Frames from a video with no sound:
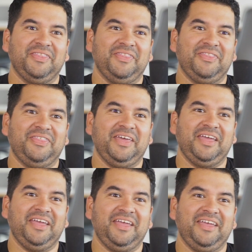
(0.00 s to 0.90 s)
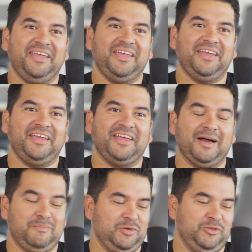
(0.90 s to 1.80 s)
they
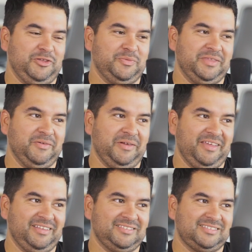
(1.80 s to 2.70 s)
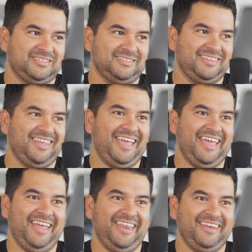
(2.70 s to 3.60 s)
got bullied when they were kids.
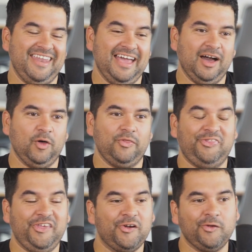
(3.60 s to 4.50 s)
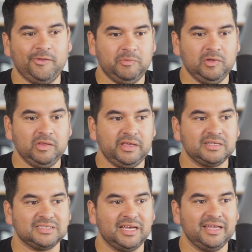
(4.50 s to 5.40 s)
And now they're on the bullying
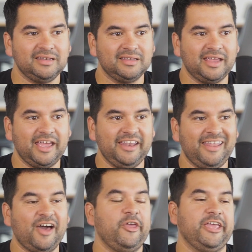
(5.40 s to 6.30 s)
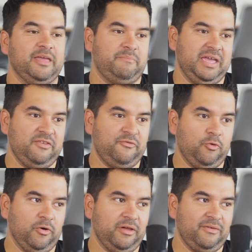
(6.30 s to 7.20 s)
side, and now they get paid
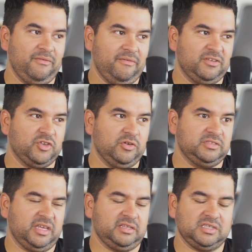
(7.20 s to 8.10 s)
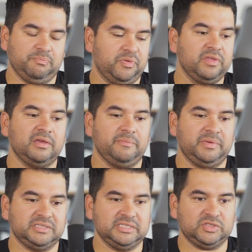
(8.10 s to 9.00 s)
for it. So it's like, it's a brilliant
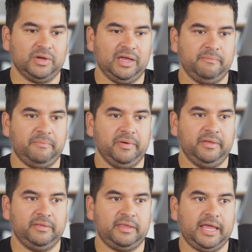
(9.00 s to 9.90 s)
business, right? But they